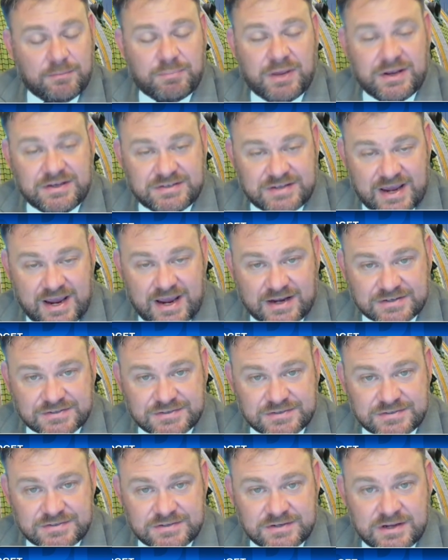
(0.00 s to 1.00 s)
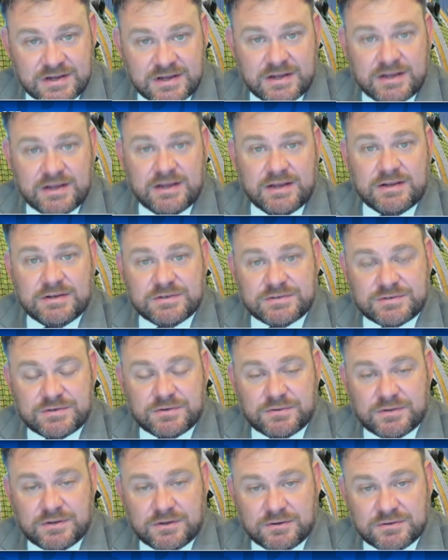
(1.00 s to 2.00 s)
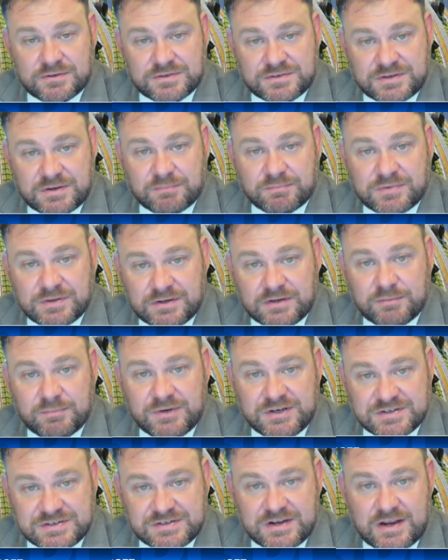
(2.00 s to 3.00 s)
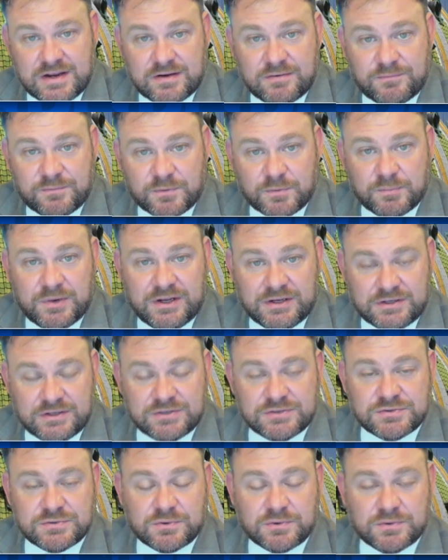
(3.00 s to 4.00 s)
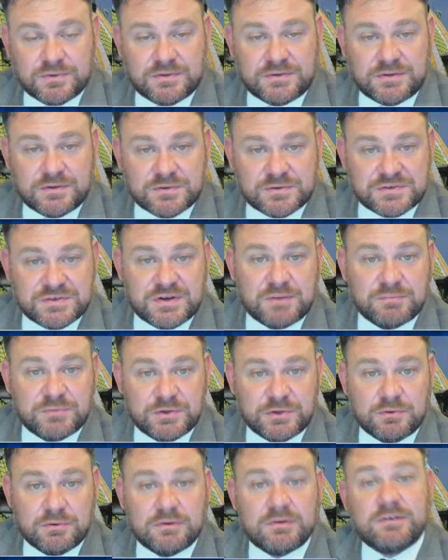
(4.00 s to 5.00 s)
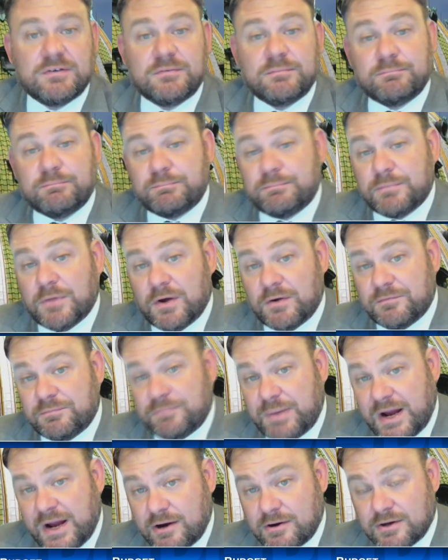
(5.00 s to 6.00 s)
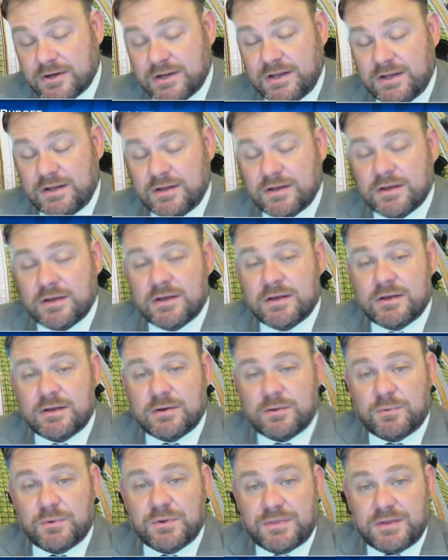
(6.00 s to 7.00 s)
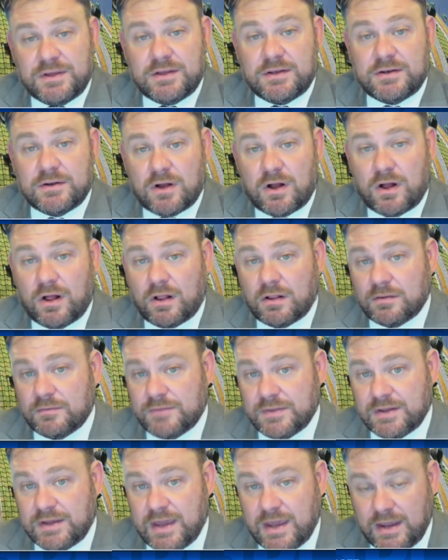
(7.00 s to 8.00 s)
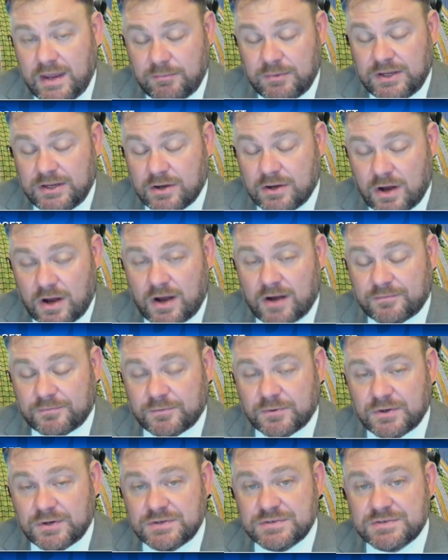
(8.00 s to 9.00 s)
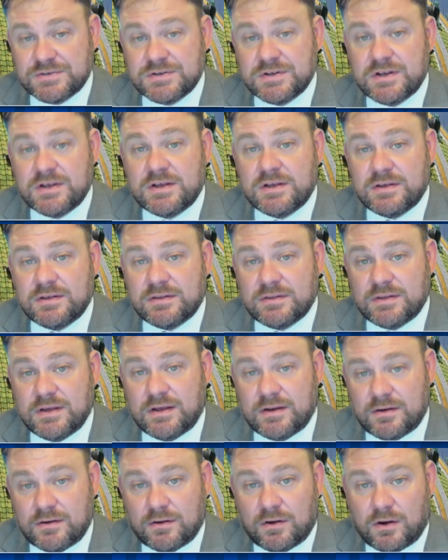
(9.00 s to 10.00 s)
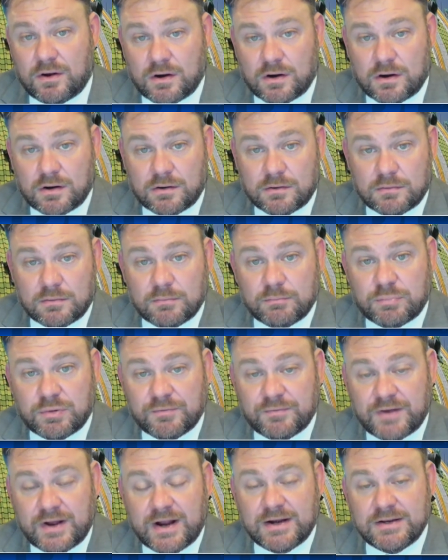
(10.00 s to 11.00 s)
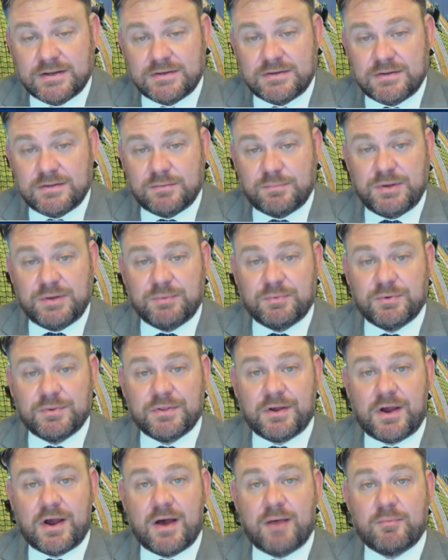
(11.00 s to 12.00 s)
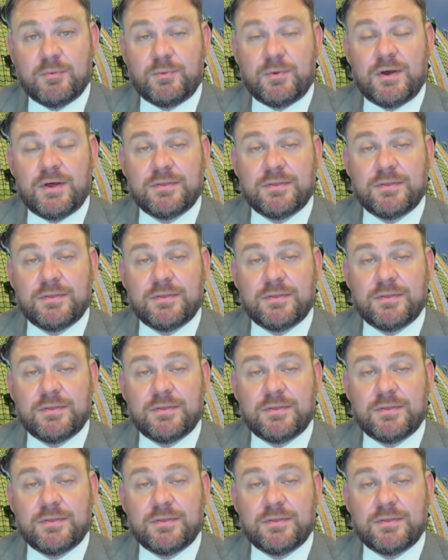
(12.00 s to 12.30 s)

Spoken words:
pay taxes. And so there is something to be said for making sure that there's some degree of parity within all of the gaming offerings that are provided to the people of the Commonwealth.